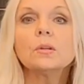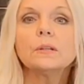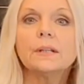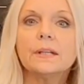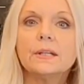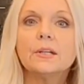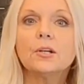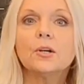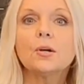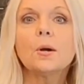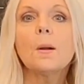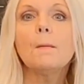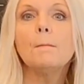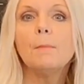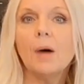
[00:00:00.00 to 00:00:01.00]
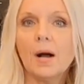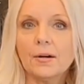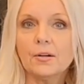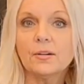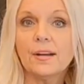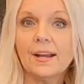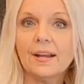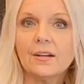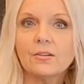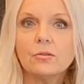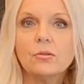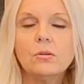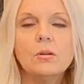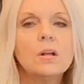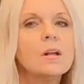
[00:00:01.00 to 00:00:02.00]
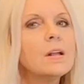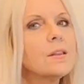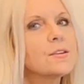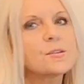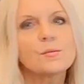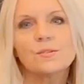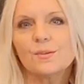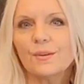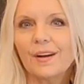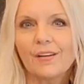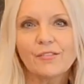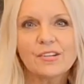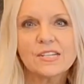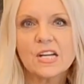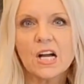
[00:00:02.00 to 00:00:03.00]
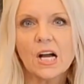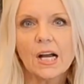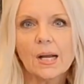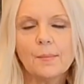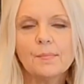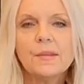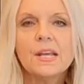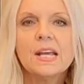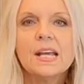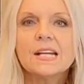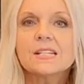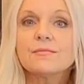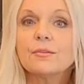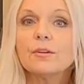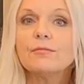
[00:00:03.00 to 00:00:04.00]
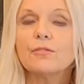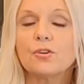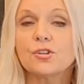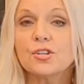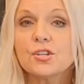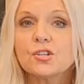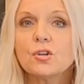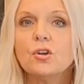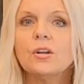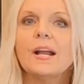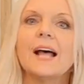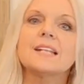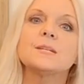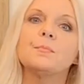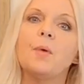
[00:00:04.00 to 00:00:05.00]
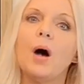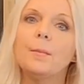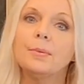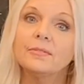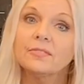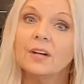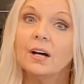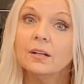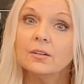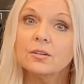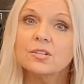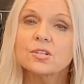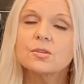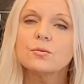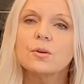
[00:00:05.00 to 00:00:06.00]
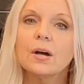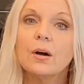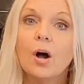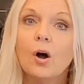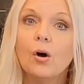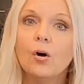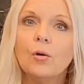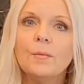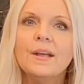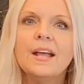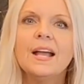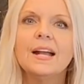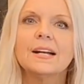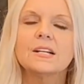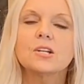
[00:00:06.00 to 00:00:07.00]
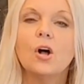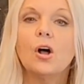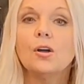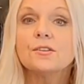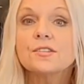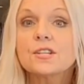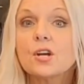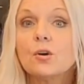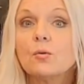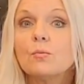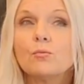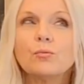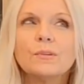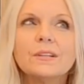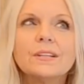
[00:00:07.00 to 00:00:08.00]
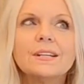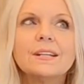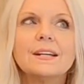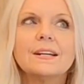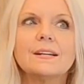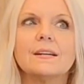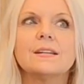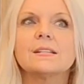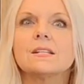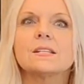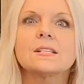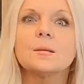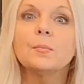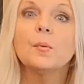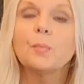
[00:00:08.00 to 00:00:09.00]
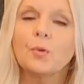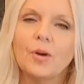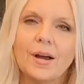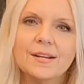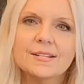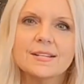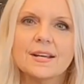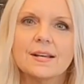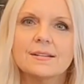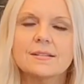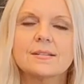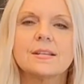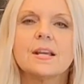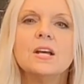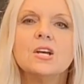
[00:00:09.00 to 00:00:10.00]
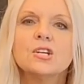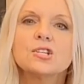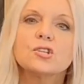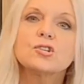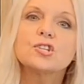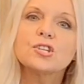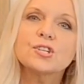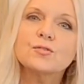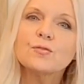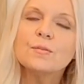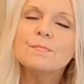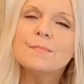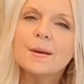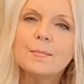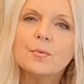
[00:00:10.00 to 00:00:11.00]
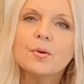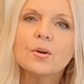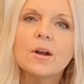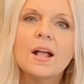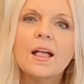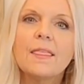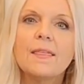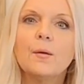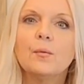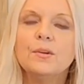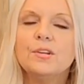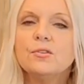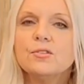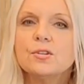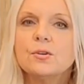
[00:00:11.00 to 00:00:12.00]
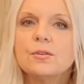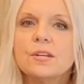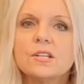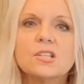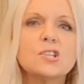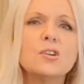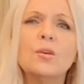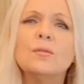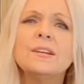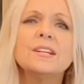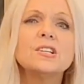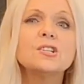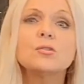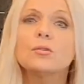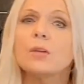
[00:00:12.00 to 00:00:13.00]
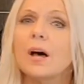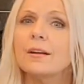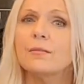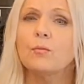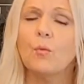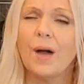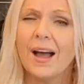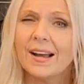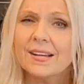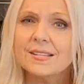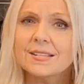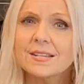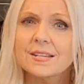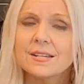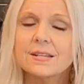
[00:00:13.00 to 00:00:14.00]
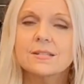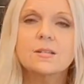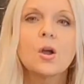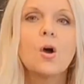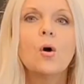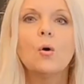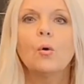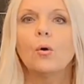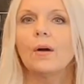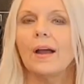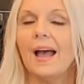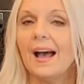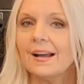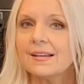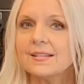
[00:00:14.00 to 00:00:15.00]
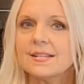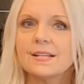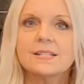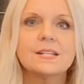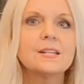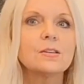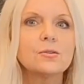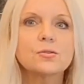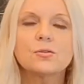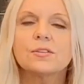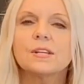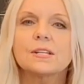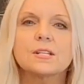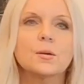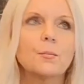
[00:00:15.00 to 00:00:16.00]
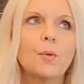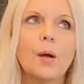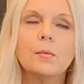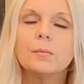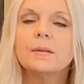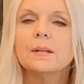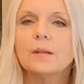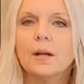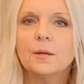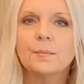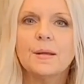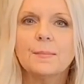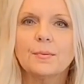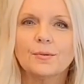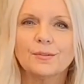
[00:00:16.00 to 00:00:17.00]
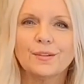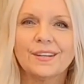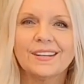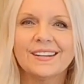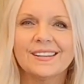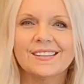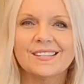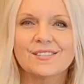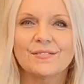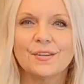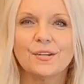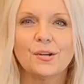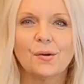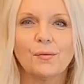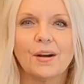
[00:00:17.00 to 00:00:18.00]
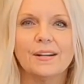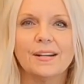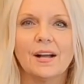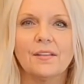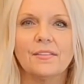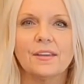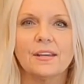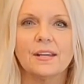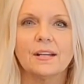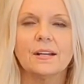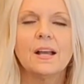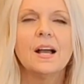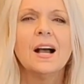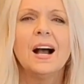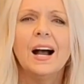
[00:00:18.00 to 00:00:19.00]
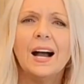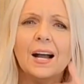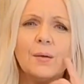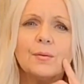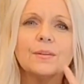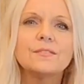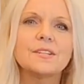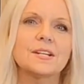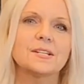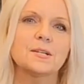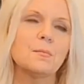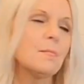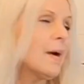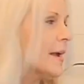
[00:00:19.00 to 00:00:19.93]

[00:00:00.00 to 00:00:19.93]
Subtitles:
linear modern handle, this will do it every time. It's very versatile, it adds a pop of color to a home, and it also really is a simple process. So just remember that when you do this, you don't need to do a lot of waxes or accenting. Those are things that probably a lot of people are looking at this video right now thinking, I would have done some